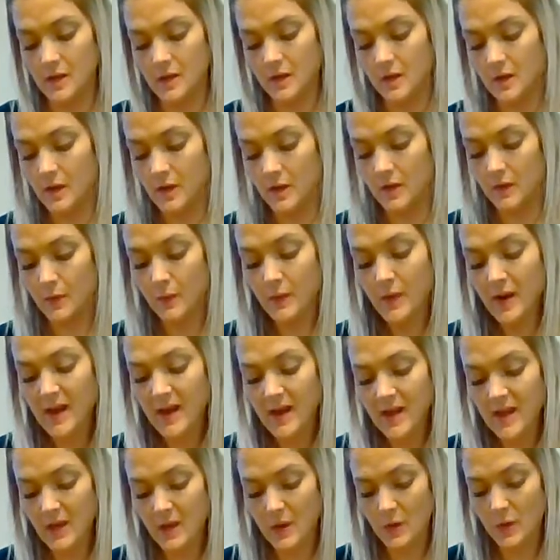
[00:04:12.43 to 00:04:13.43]
All
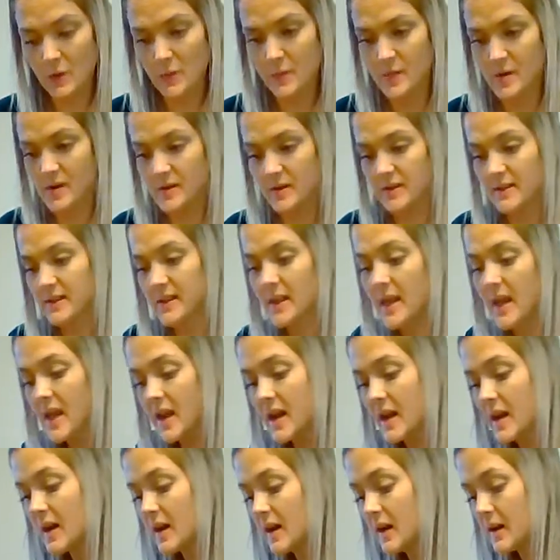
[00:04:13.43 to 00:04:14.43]
right, almost
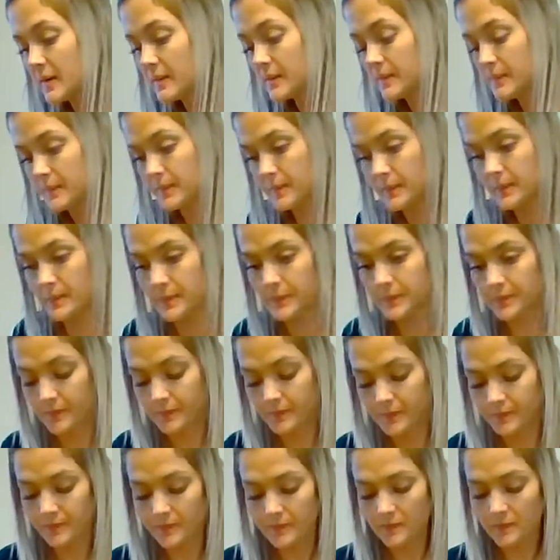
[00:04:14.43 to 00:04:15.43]
there.
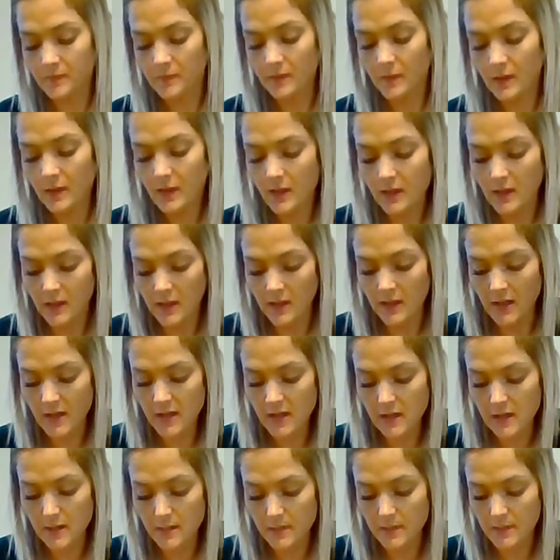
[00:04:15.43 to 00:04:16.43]

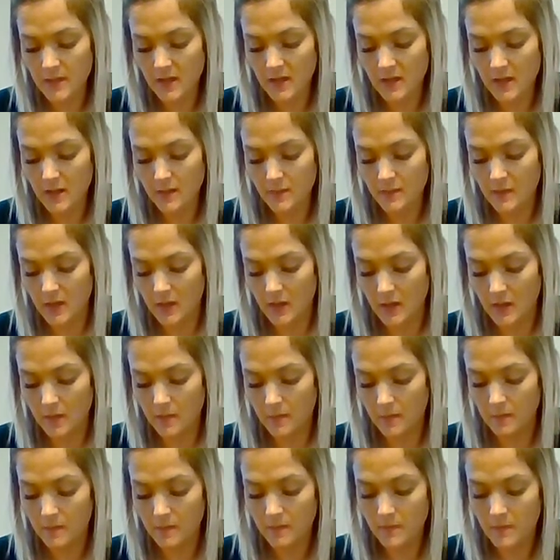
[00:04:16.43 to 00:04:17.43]
Yum, yum,
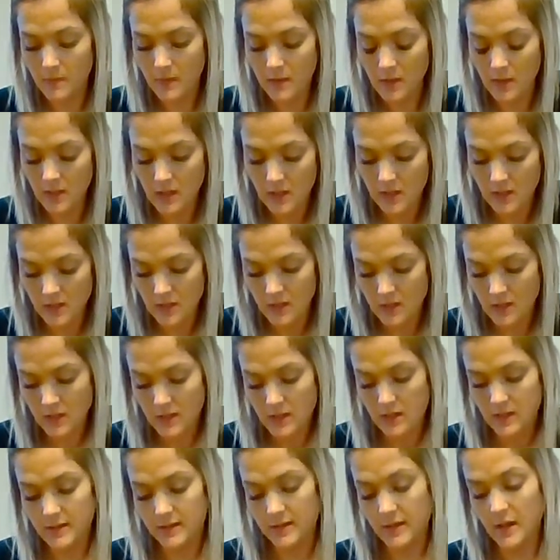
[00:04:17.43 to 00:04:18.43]
yum.
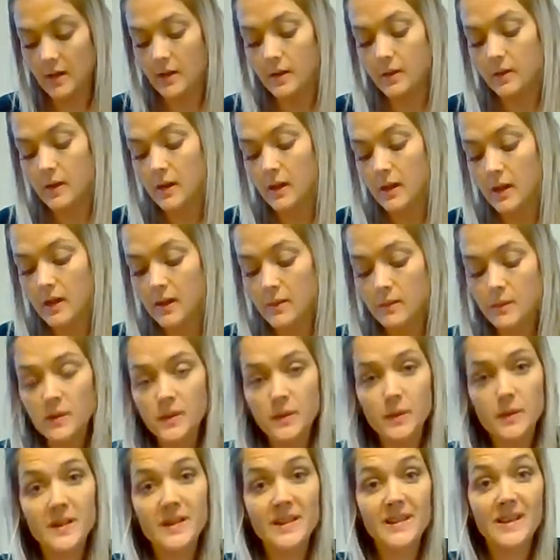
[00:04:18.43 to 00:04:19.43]
So, in
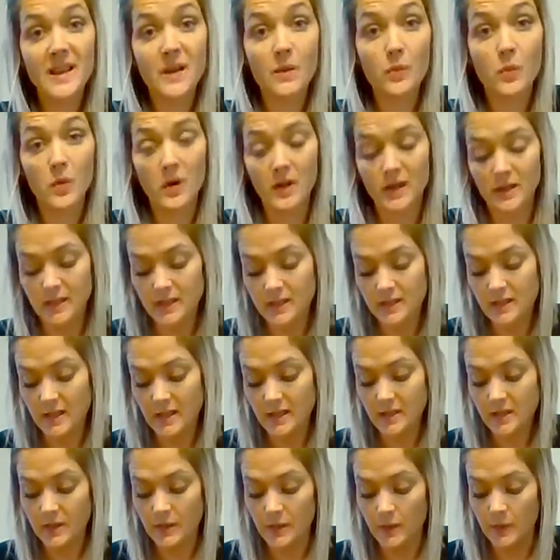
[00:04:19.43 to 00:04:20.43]
between day 1 and
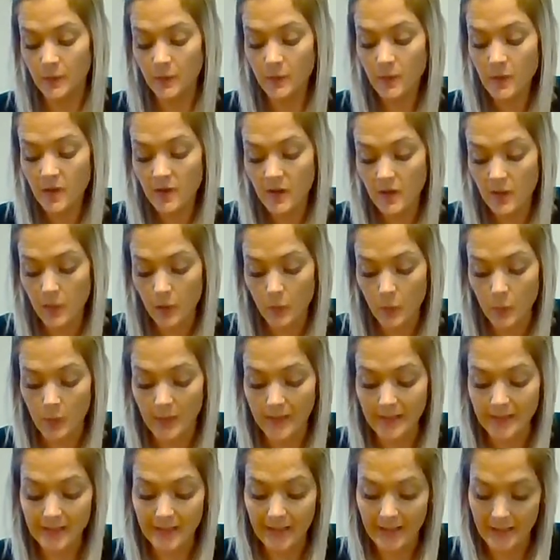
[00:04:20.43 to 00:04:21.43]
day 2,
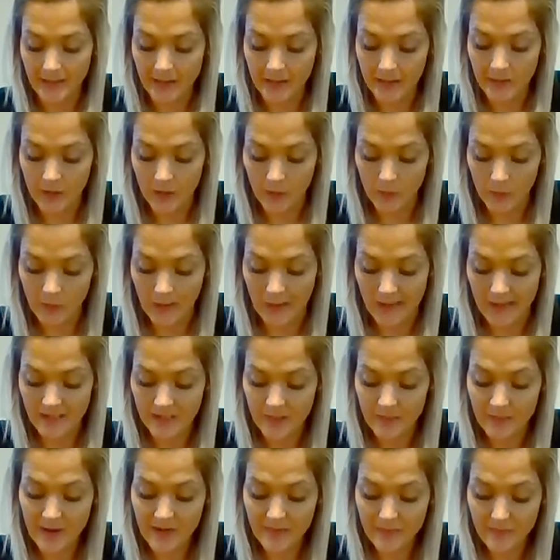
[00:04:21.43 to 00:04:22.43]
we let the dough rise
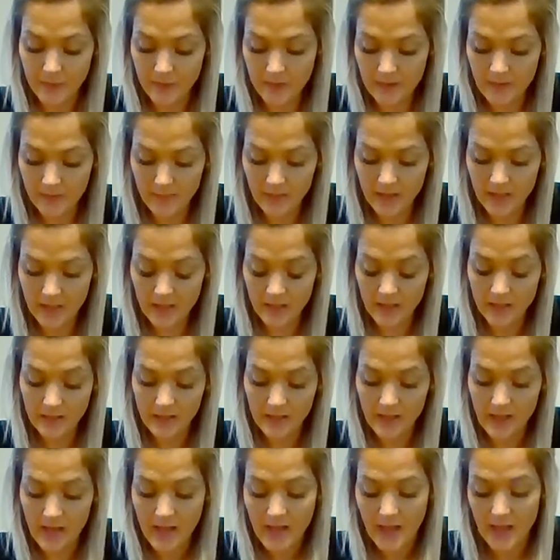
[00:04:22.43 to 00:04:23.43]
about 40 minutes,
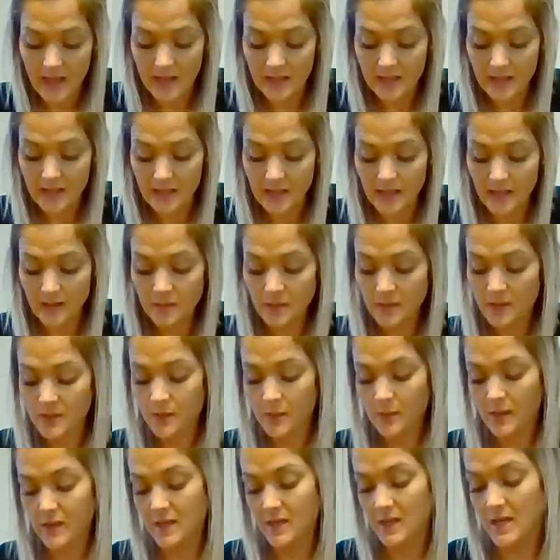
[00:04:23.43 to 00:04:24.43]
and then in
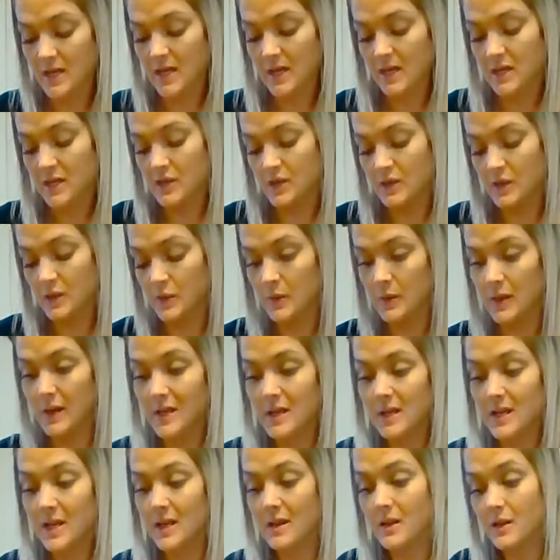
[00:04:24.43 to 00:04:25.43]
between day 2
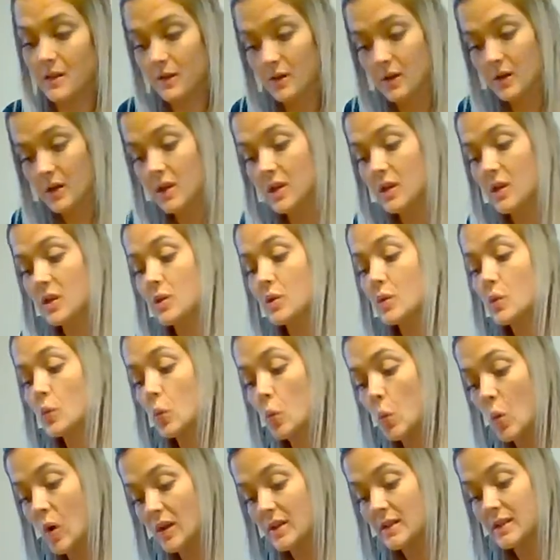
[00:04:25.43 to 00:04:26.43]
and day 3, you
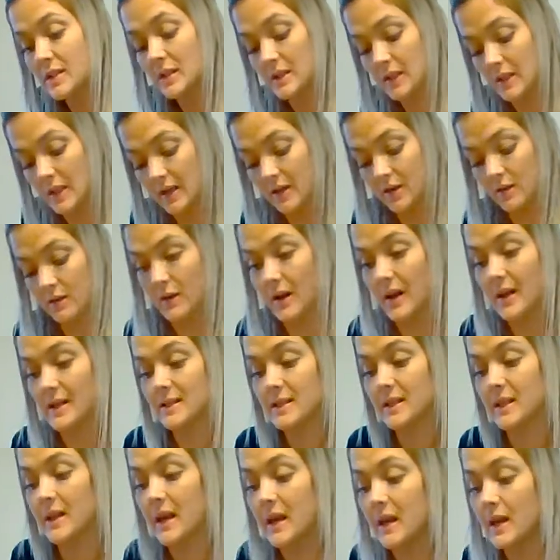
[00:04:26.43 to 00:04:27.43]
want to let it rise
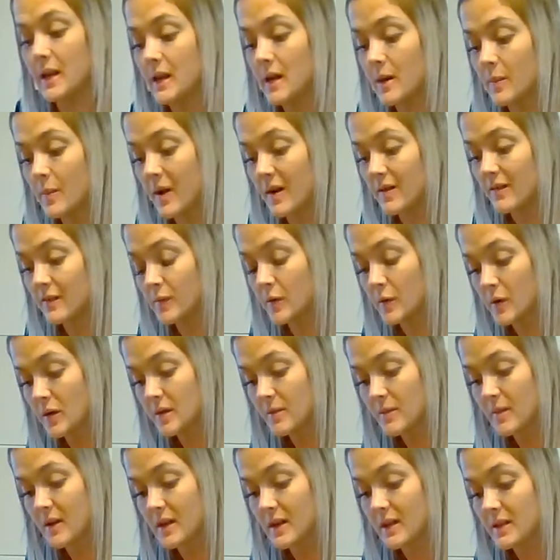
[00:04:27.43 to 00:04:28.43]
again about 40
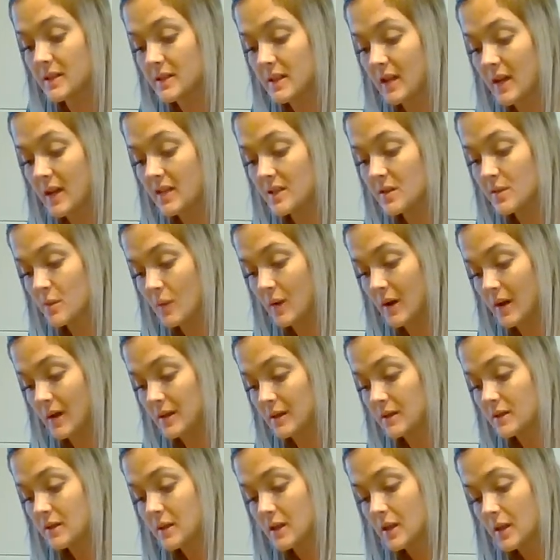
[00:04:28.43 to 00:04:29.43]
minutes as
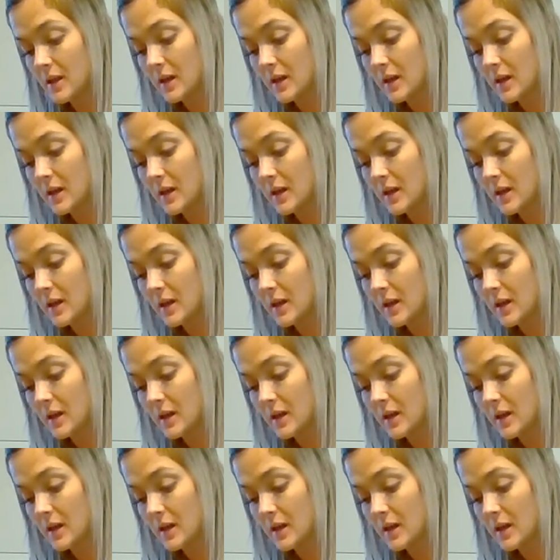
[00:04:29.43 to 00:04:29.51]
well,